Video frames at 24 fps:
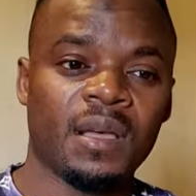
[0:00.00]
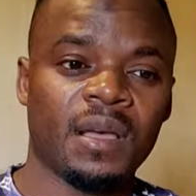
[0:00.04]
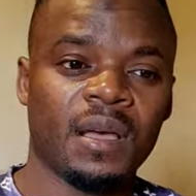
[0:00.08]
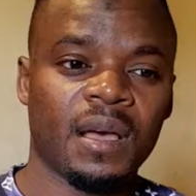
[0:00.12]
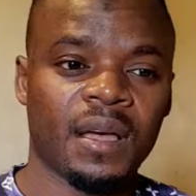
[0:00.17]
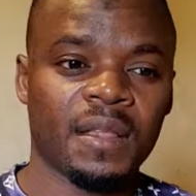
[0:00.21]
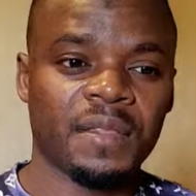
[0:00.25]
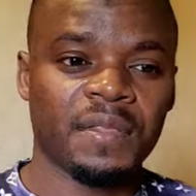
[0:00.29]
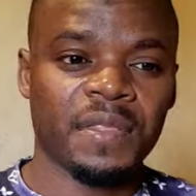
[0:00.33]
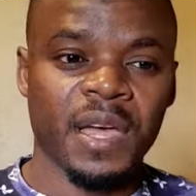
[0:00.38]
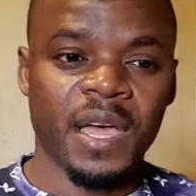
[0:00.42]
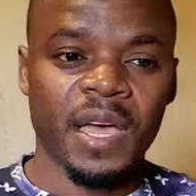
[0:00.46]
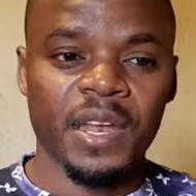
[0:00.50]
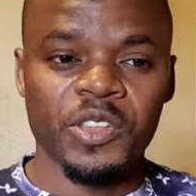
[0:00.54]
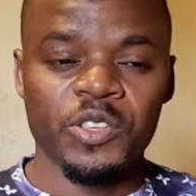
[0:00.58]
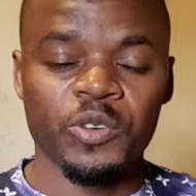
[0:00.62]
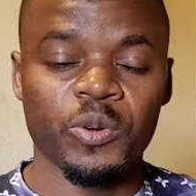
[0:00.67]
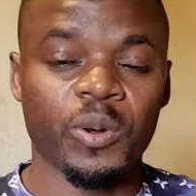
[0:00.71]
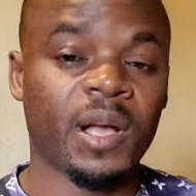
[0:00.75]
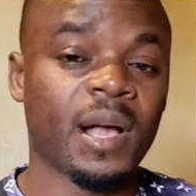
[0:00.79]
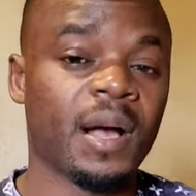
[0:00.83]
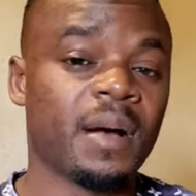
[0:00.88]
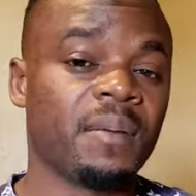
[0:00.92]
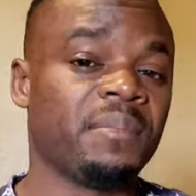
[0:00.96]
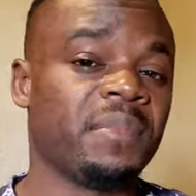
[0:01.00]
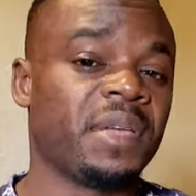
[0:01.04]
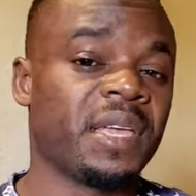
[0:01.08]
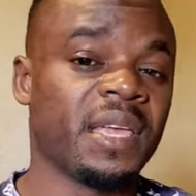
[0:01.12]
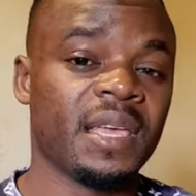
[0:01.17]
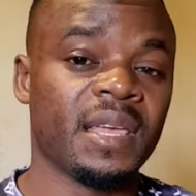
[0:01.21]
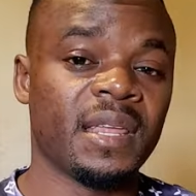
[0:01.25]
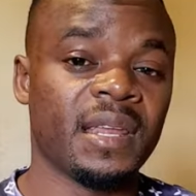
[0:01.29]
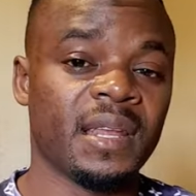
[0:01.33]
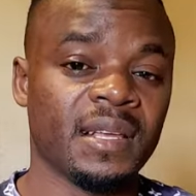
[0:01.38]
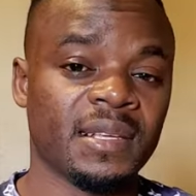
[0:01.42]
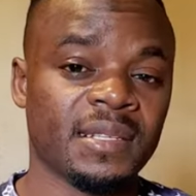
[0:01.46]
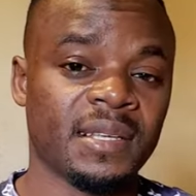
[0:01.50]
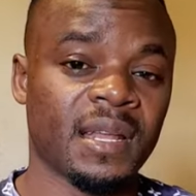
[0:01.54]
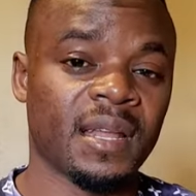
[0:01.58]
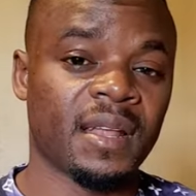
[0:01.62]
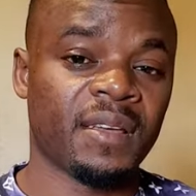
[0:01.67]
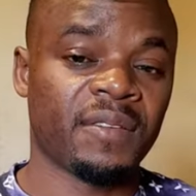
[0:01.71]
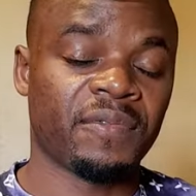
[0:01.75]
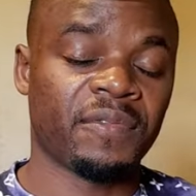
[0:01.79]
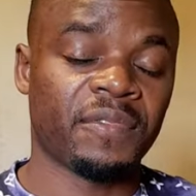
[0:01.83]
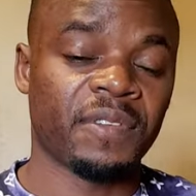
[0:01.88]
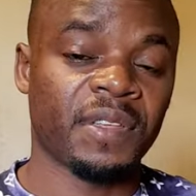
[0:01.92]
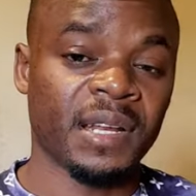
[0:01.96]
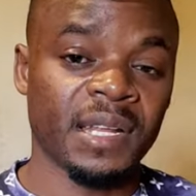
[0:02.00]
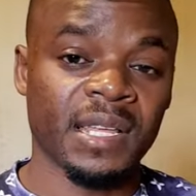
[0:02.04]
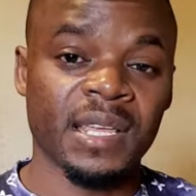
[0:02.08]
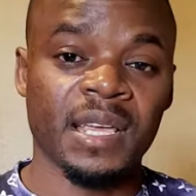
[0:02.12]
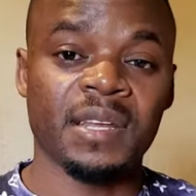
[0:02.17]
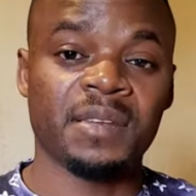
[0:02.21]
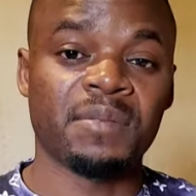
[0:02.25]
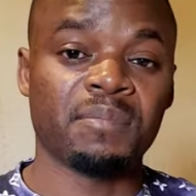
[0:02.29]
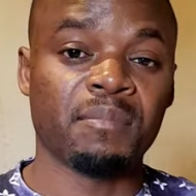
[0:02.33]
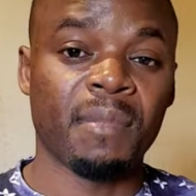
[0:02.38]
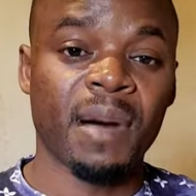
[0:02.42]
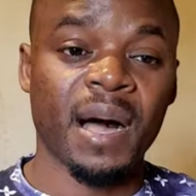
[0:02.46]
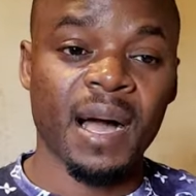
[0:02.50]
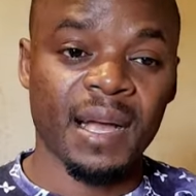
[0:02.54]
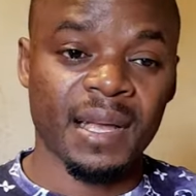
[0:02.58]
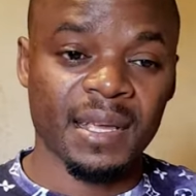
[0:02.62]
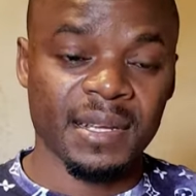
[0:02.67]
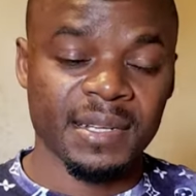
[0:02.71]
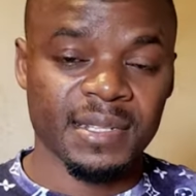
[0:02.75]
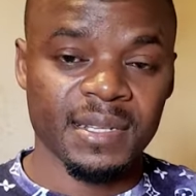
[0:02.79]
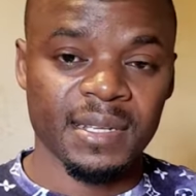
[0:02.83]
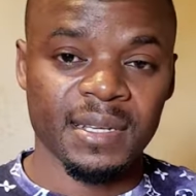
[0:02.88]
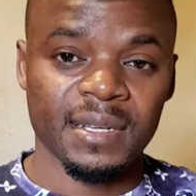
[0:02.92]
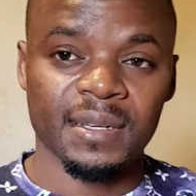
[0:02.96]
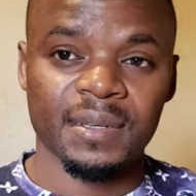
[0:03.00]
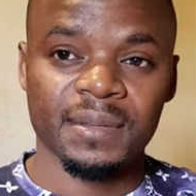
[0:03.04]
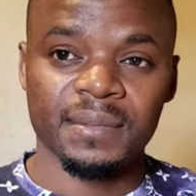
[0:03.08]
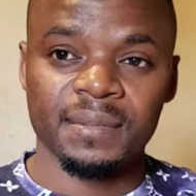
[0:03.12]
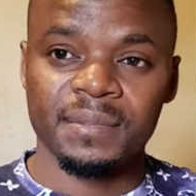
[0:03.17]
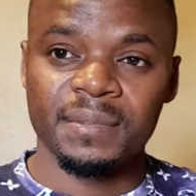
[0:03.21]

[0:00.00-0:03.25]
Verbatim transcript: and then you come in as an affiliate marketer